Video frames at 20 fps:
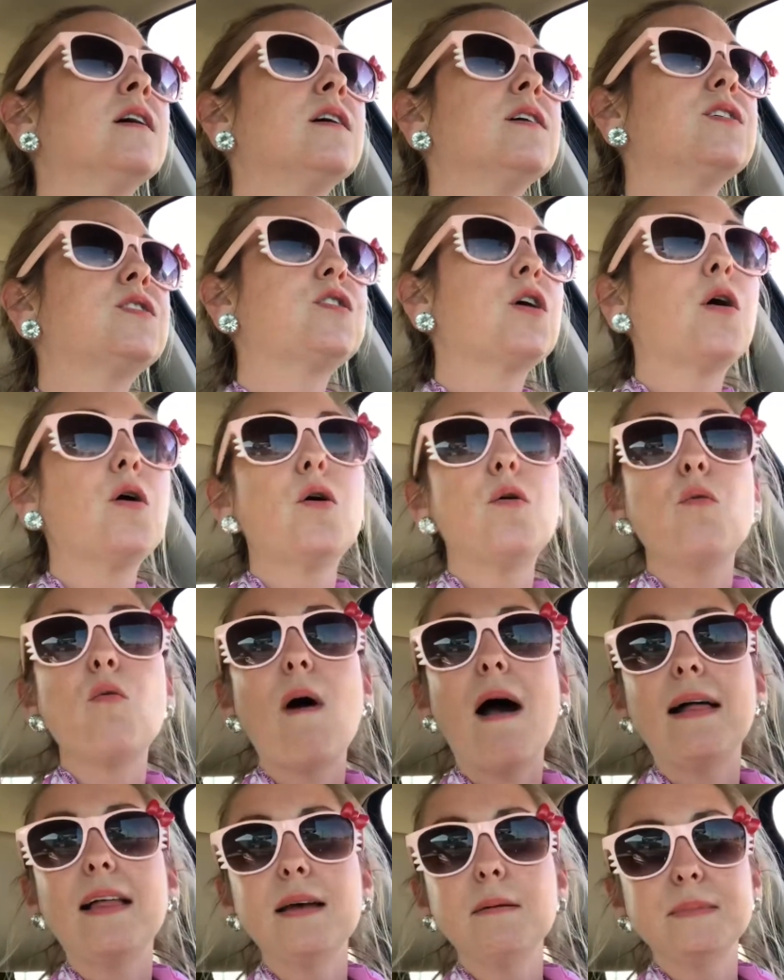So
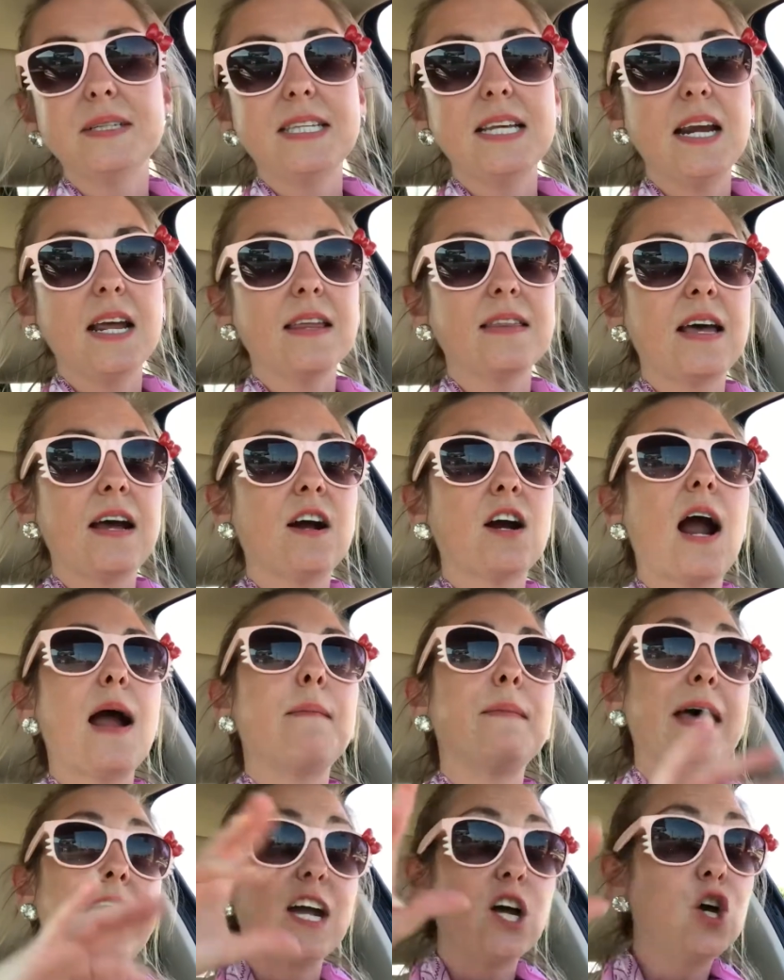while I'm sitting there,
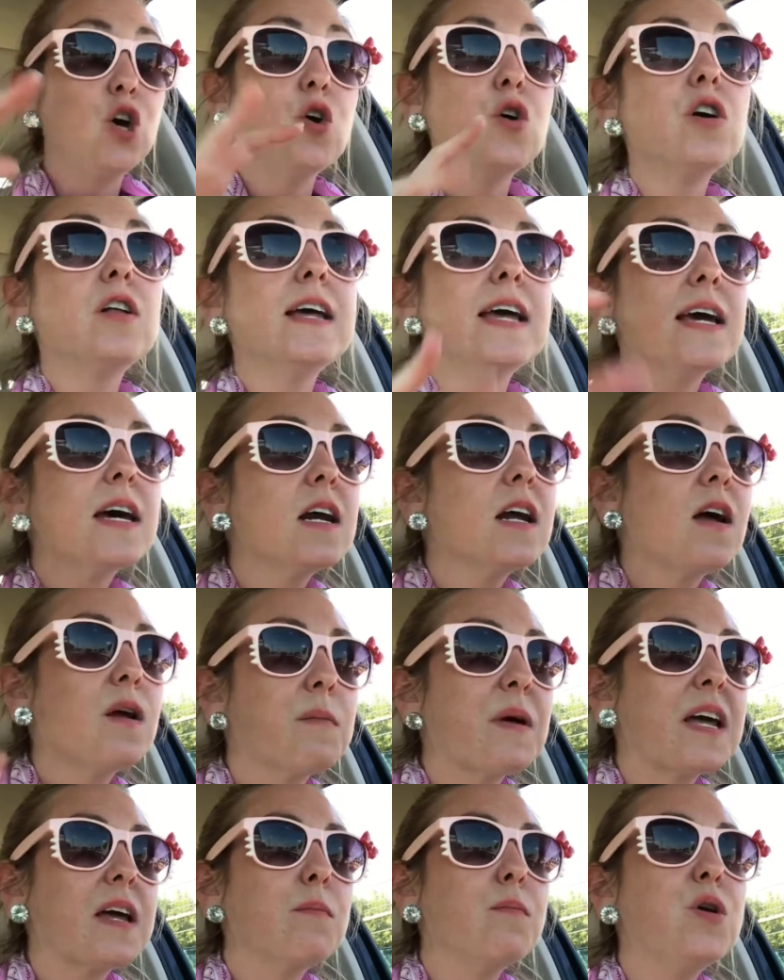I'm like Googling it on
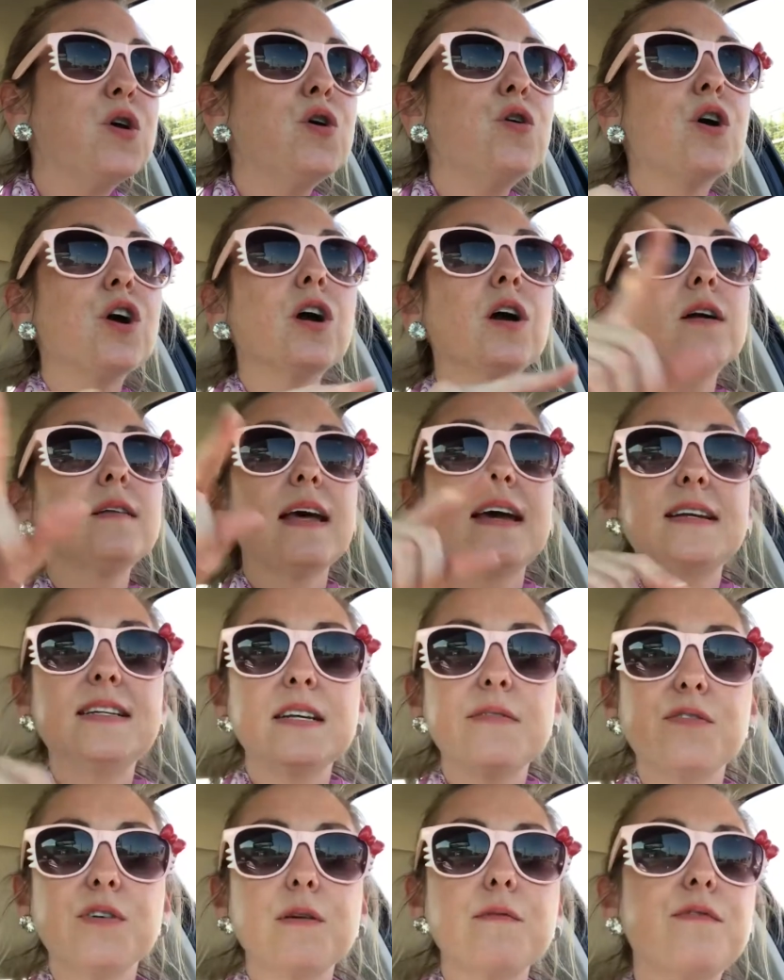my computer, like
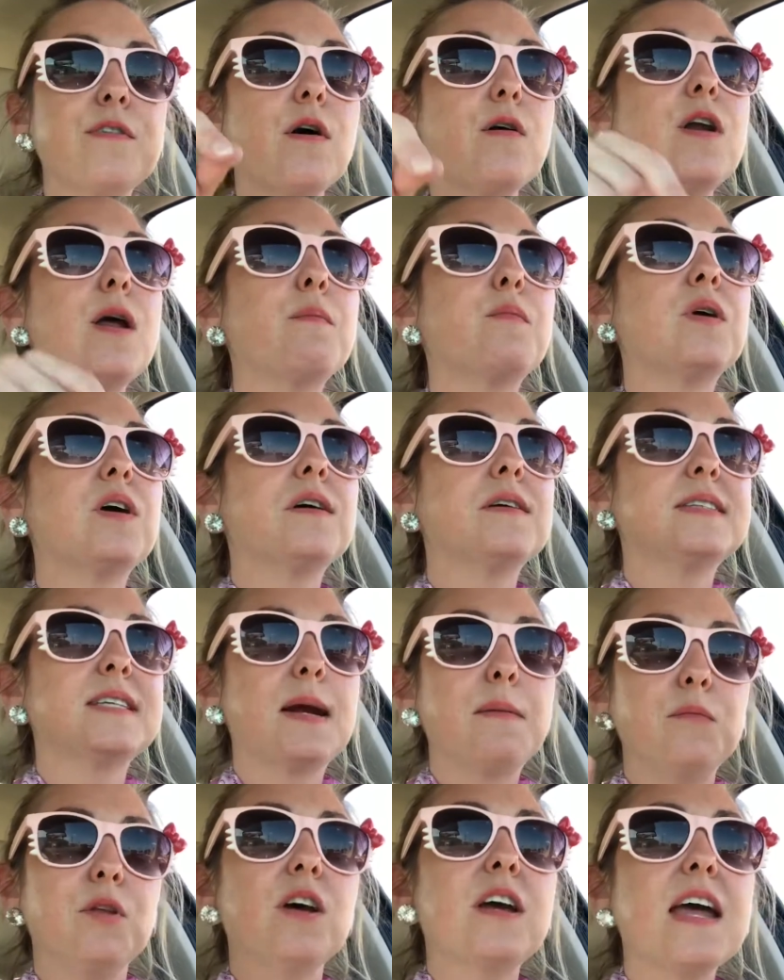different phone numbers, and
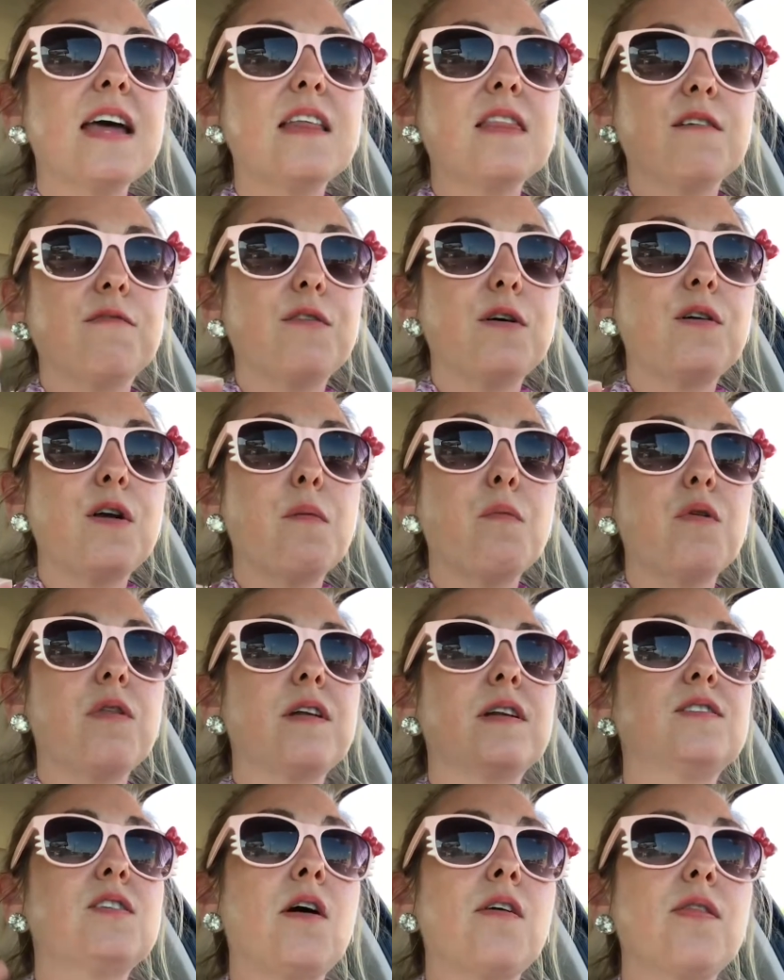I'm looking at the phone number
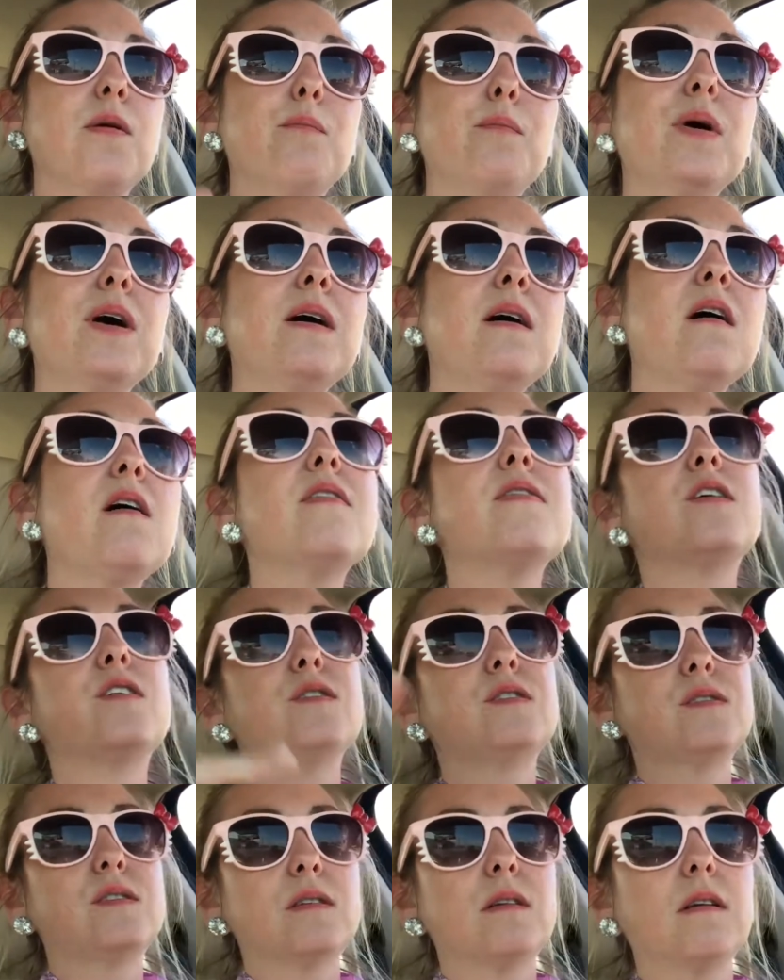that's on the bill, and
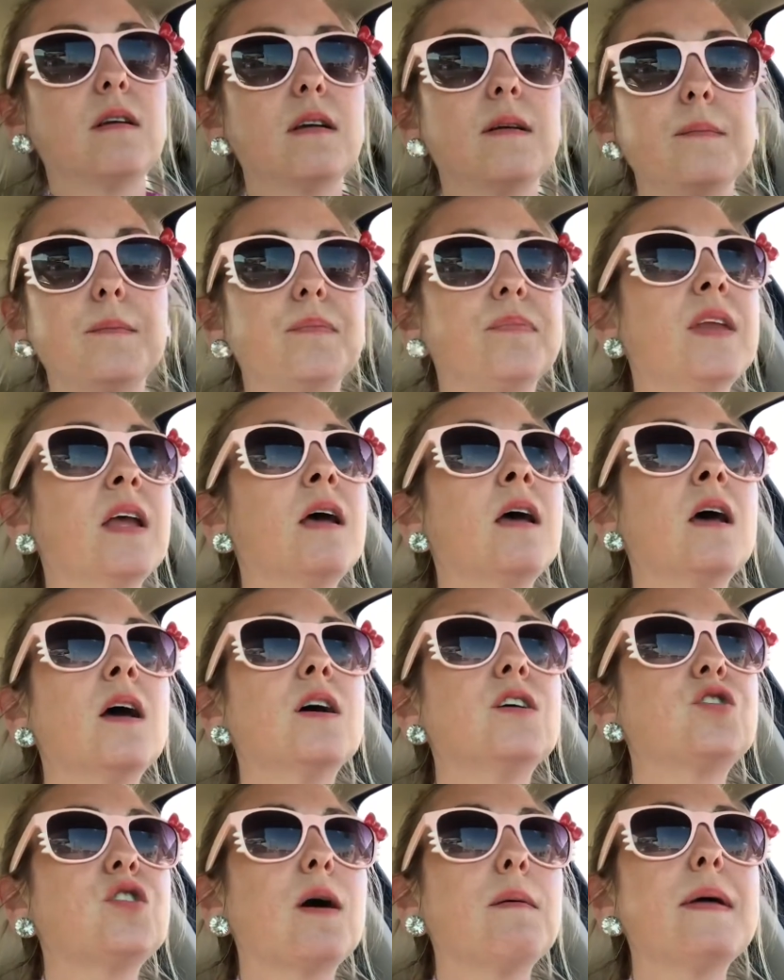
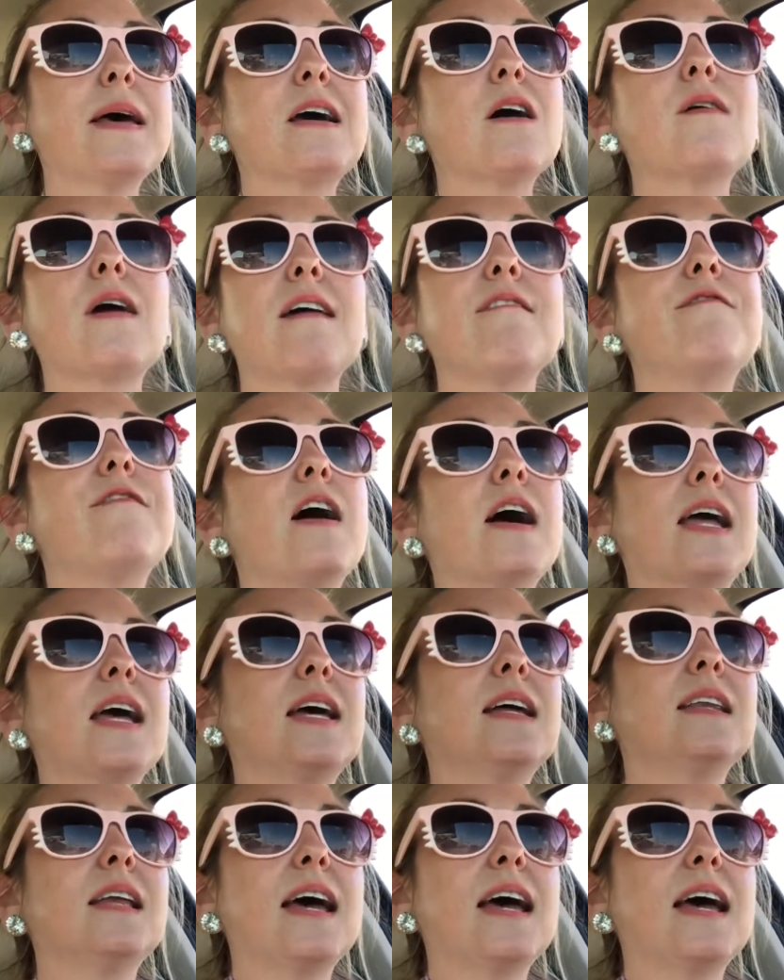so I'm like, okay, fuck it.